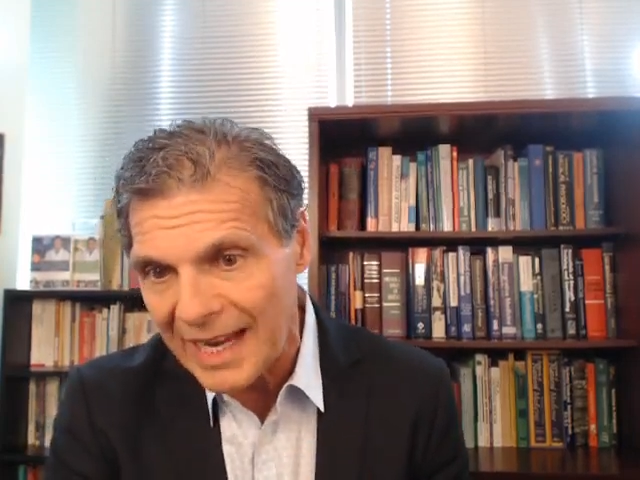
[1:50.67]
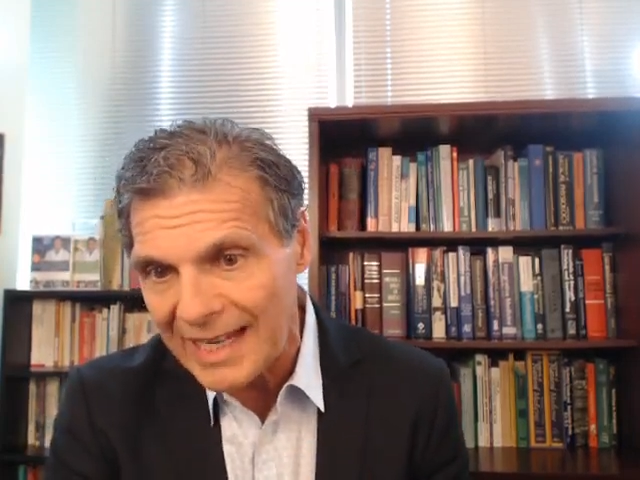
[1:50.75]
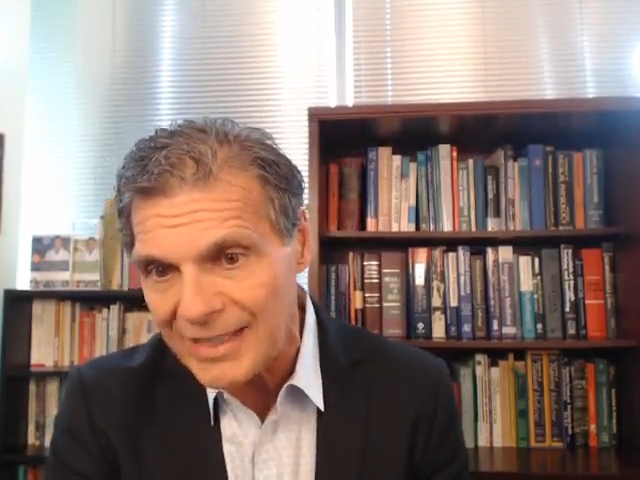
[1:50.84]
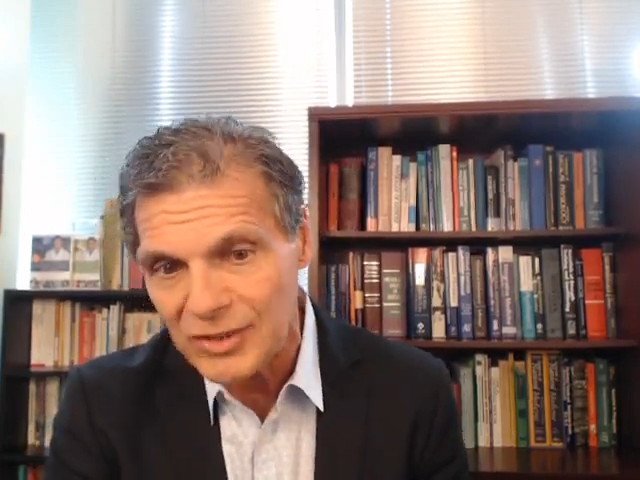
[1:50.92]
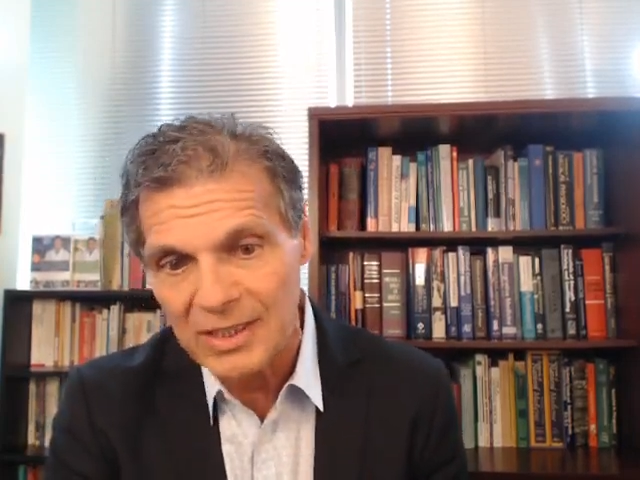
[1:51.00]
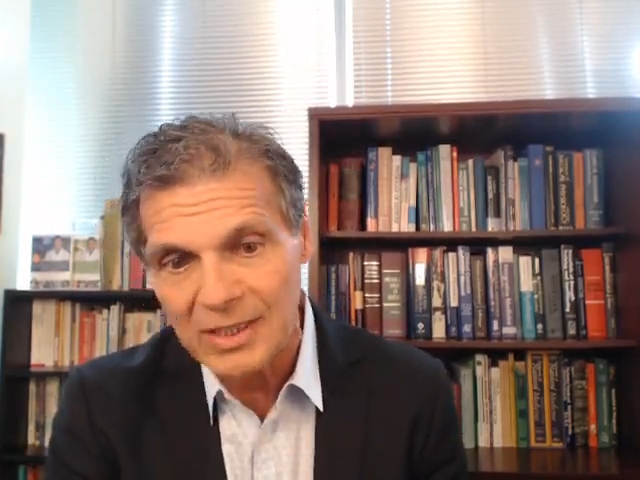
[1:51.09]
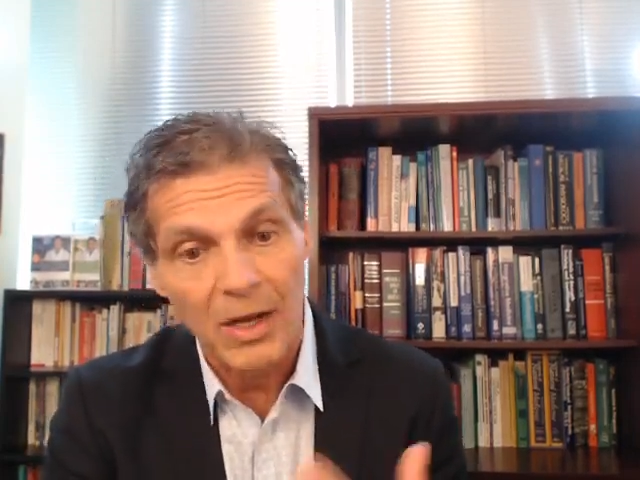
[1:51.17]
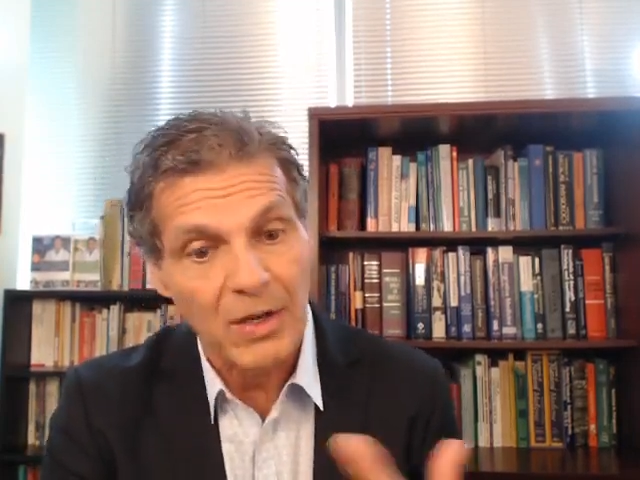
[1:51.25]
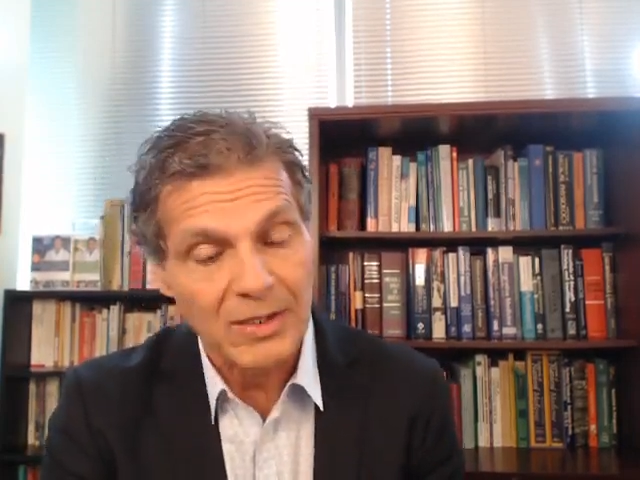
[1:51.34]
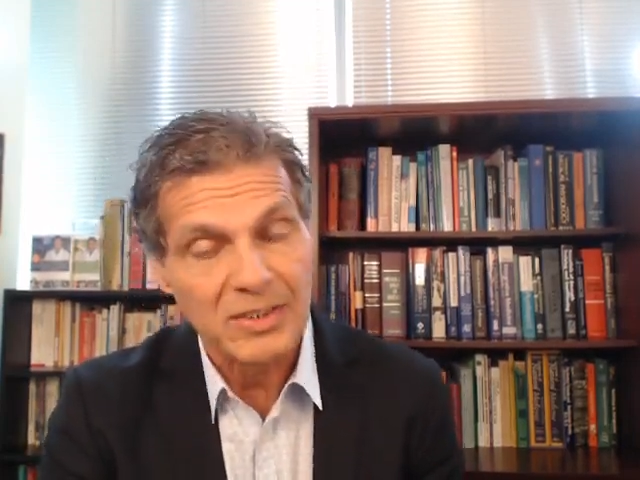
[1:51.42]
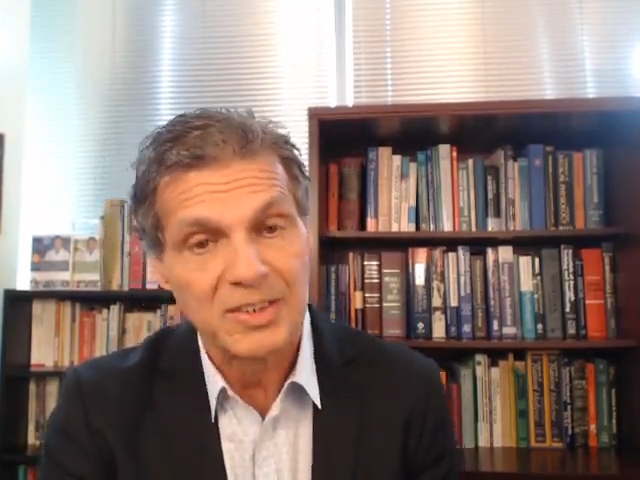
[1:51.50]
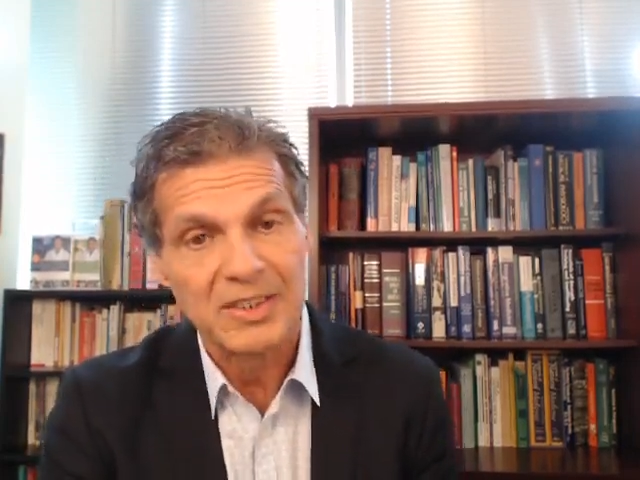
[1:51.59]
aging
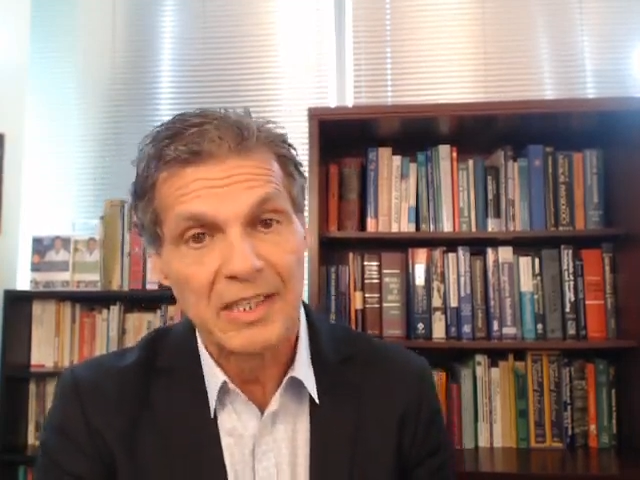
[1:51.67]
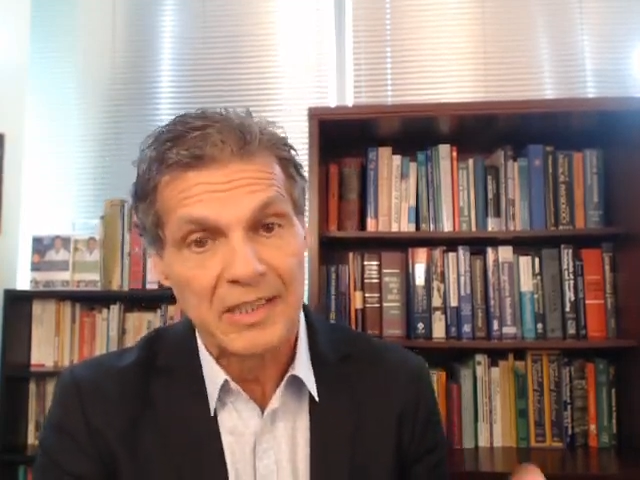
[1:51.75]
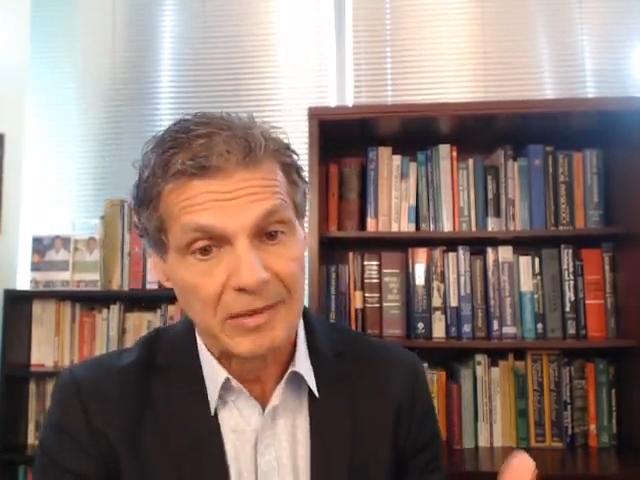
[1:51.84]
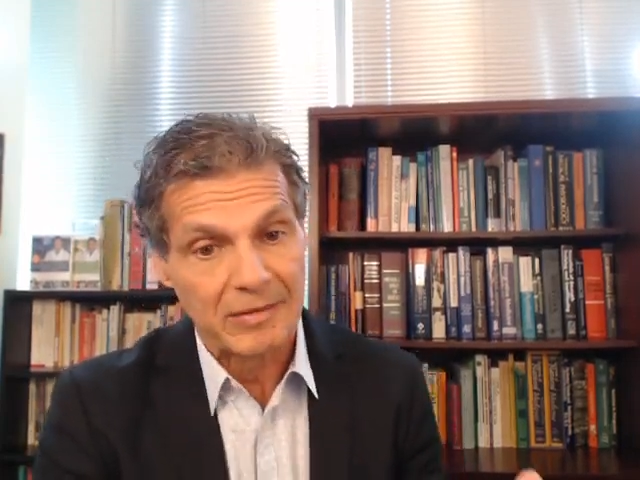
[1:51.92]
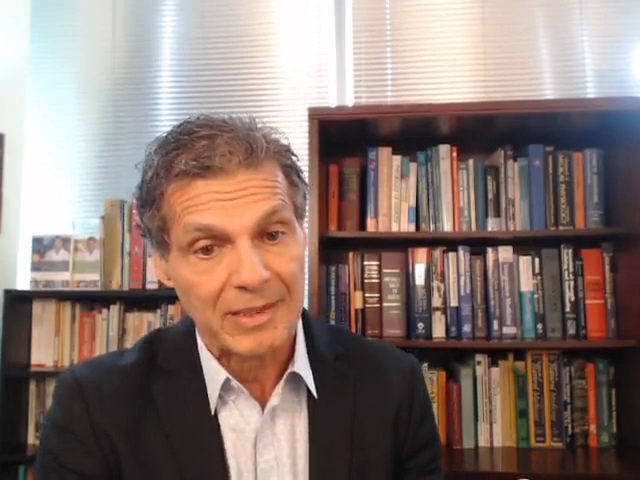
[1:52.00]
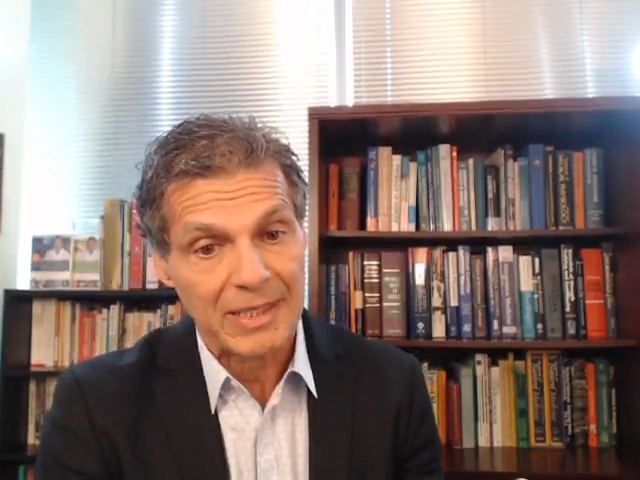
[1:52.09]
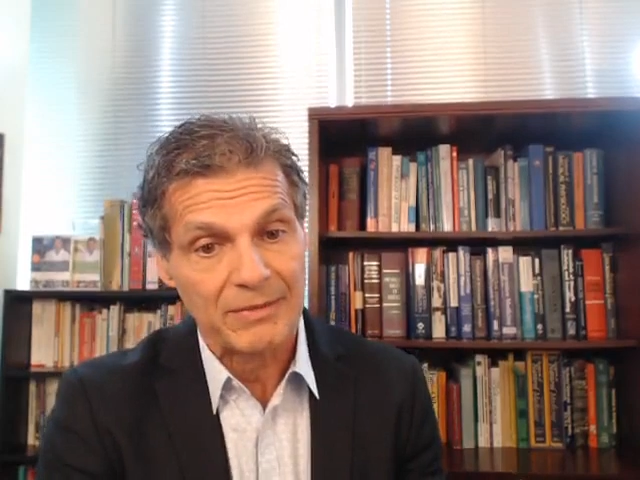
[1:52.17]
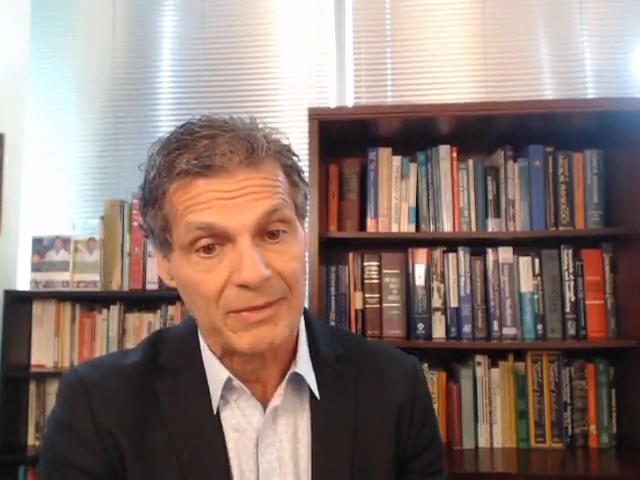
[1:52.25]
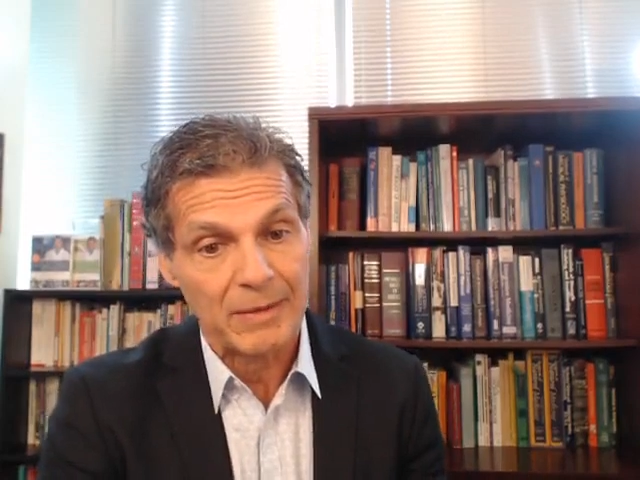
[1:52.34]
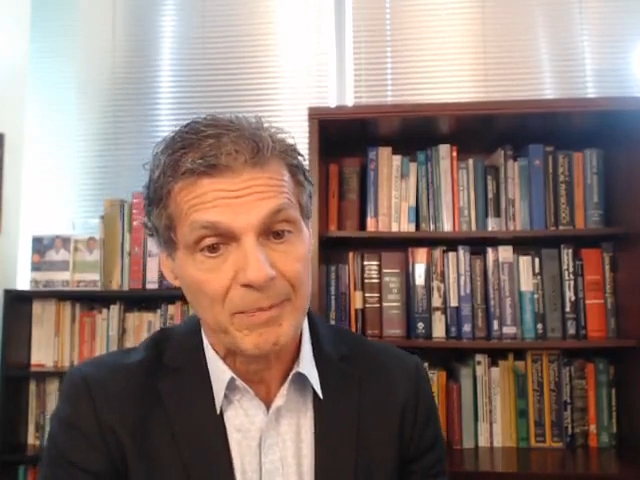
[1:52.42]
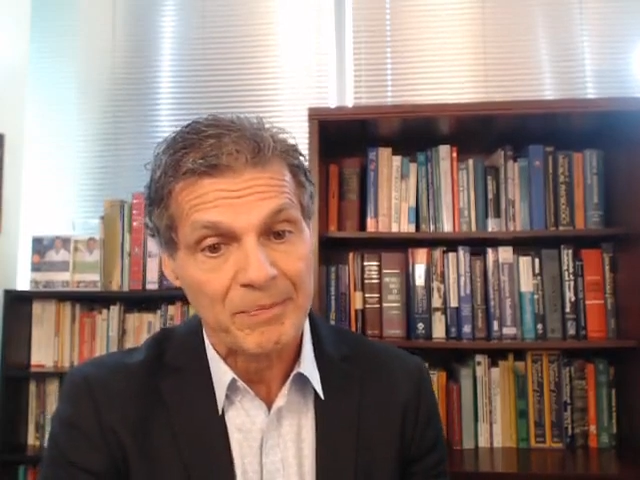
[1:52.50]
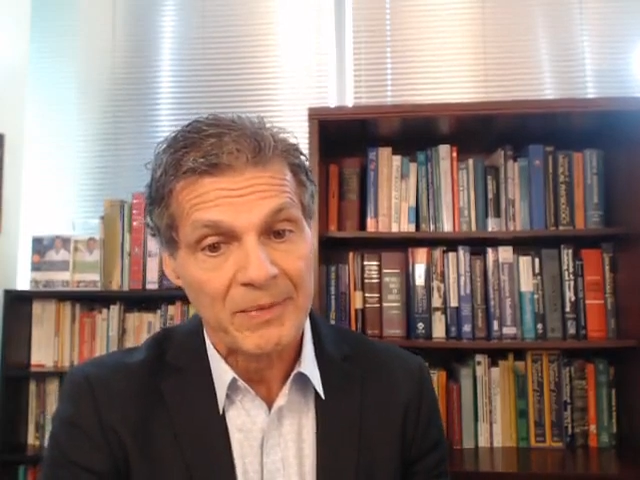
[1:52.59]
on a cellular
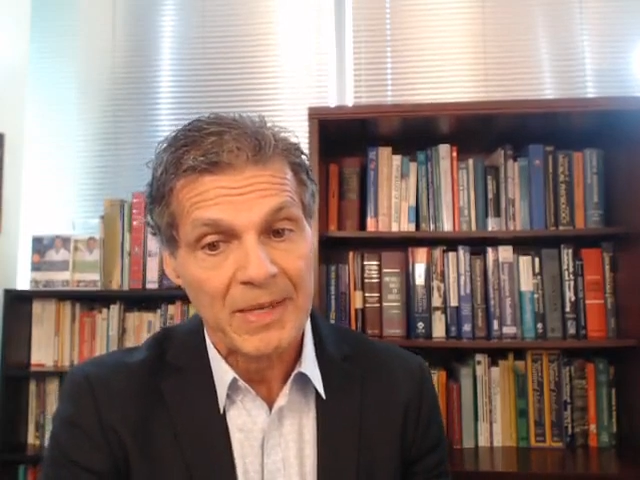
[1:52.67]
level.